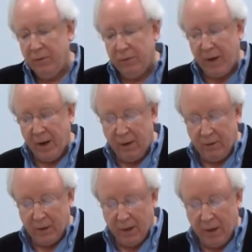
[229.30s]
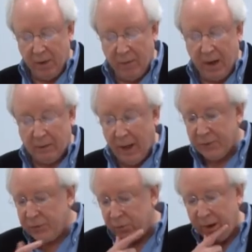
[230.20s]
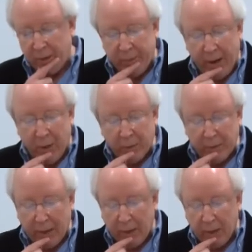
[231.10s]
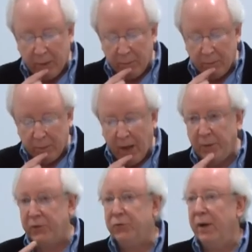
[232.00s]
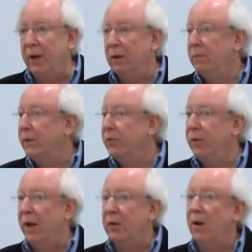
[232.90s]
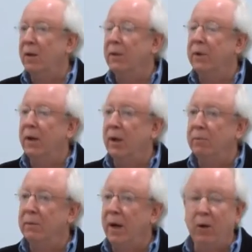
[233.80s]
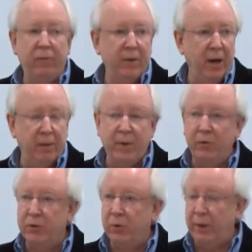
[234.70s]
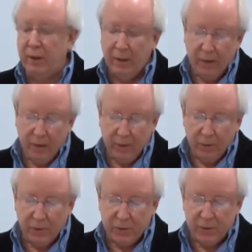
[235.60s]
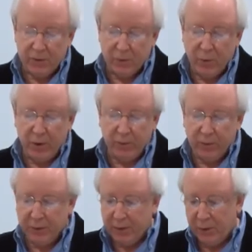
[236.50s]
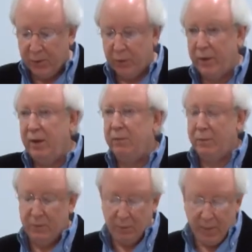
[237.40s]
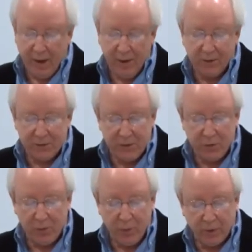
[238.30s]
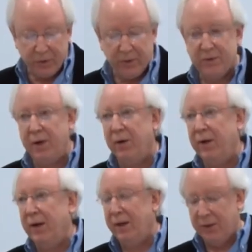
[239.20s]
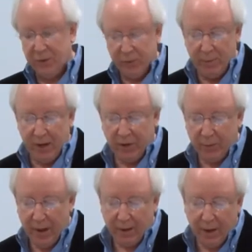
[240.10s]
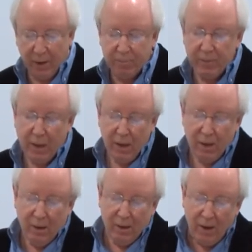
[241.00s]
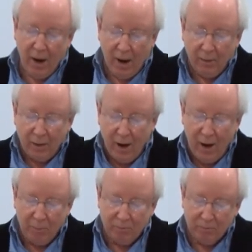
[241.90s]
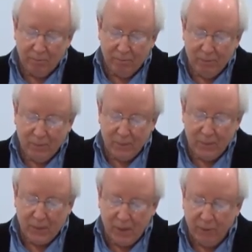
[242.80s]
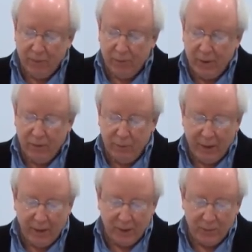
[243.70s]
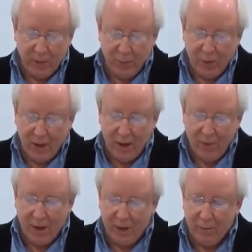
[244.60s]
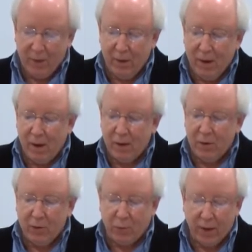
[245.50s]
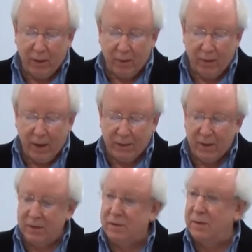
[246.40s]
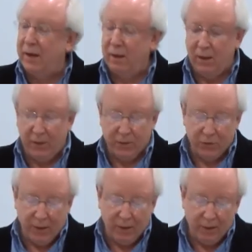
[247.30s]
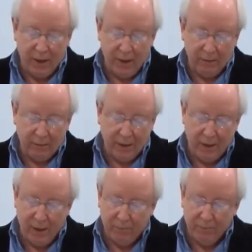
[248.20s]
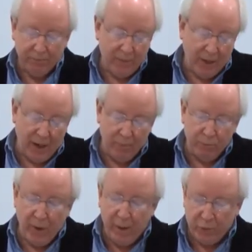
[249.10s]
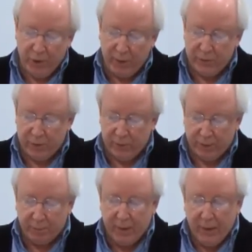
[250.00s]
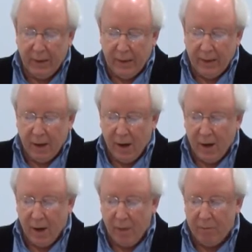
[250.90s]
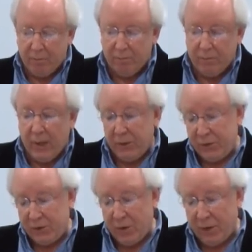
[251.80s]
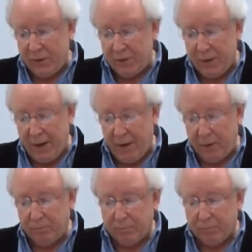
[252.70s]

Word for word: find um, a lot to write about um, on the trail, is what I call it. Um, I often hike Mount Toby, which is wonderful to go three miles into a wilderness area and then miles back out. And um, a friend of mine asked me how I could recognize a snail on the trail, and um, I'm, I'm pretty observant. Um, and this is called the snail.